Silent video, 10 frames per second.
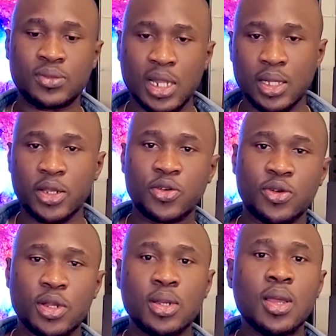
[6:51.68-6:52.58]

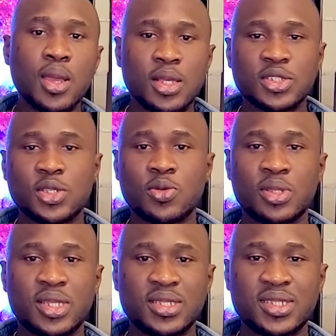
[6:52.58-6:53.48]
later on. So
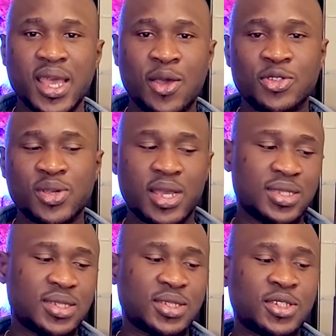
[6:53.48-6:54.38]
this guy also
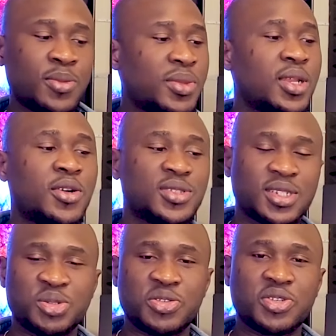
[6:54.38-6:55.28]
has something else in
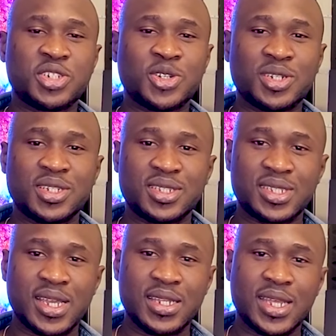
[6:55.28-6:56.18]
the specification of the
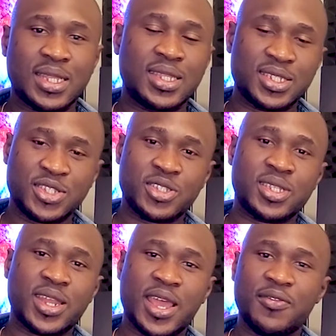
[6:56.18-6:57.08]
design that this
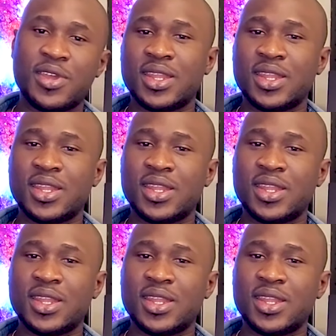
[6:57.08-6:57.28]
doesn't have, and